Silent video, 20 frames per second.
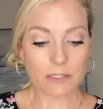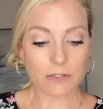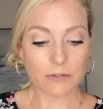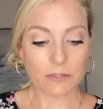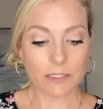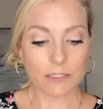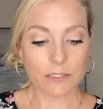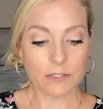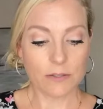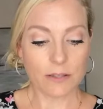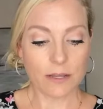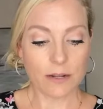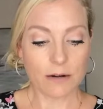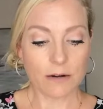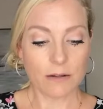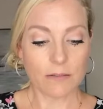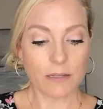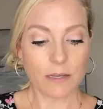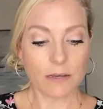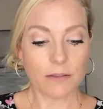So let's do that
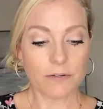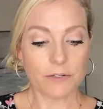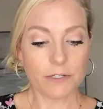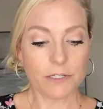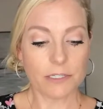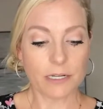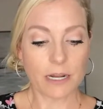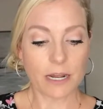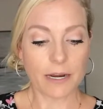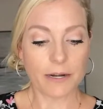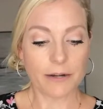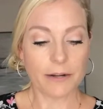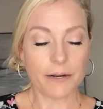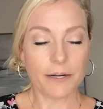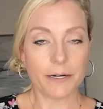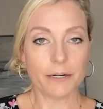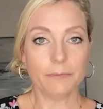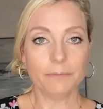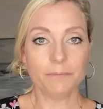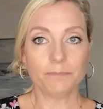on the other side
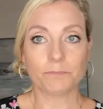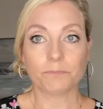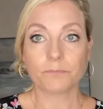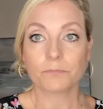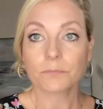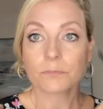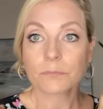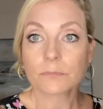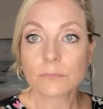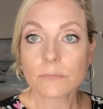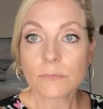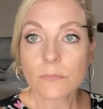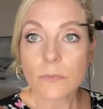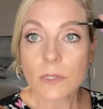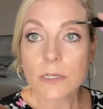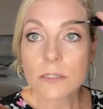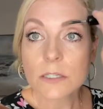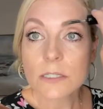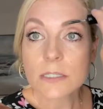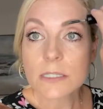here
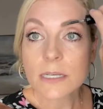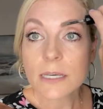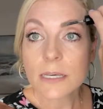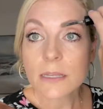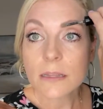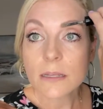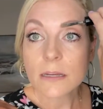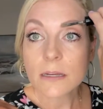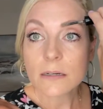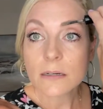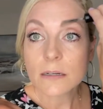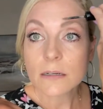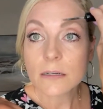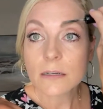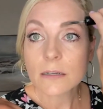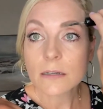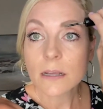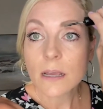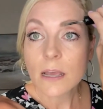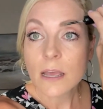just to get that
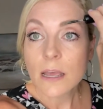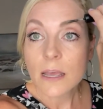done.